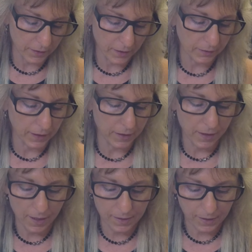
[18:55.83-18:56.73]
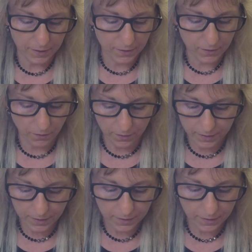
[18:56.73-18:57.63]
then I'll let you guys get
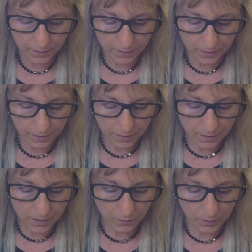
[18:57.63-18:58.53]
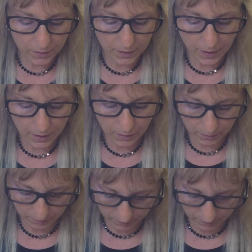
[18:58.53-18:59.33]
started. So once again, I'll